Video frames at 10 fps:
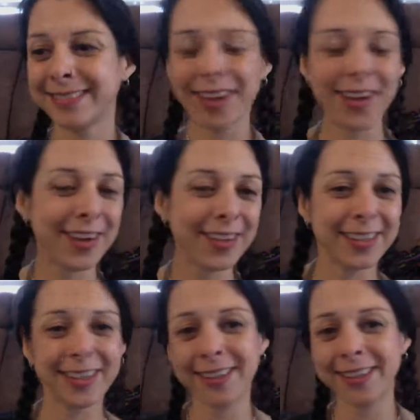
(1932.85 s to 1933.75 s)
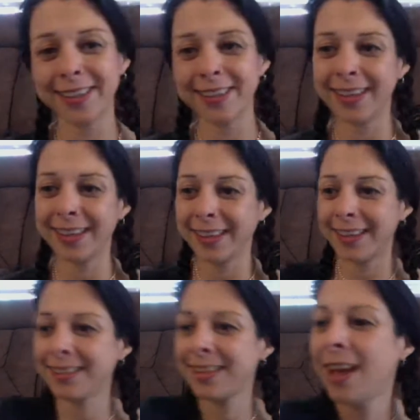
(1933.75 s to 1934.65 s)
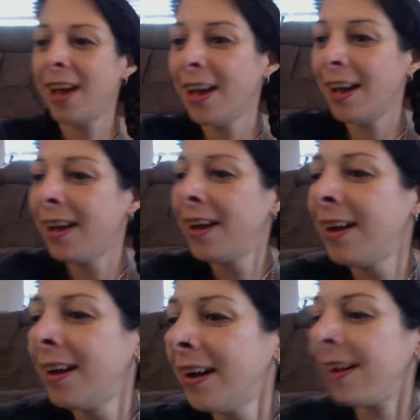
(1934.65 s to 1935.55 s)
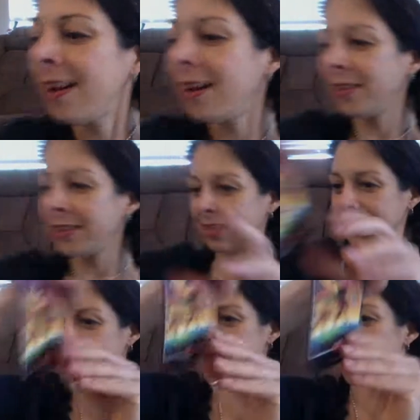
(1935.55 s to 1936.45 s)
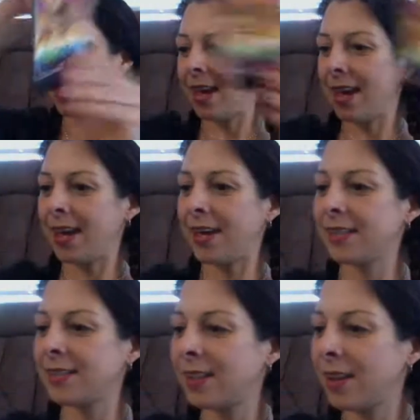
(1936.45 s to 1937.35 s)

All the good things, all the success,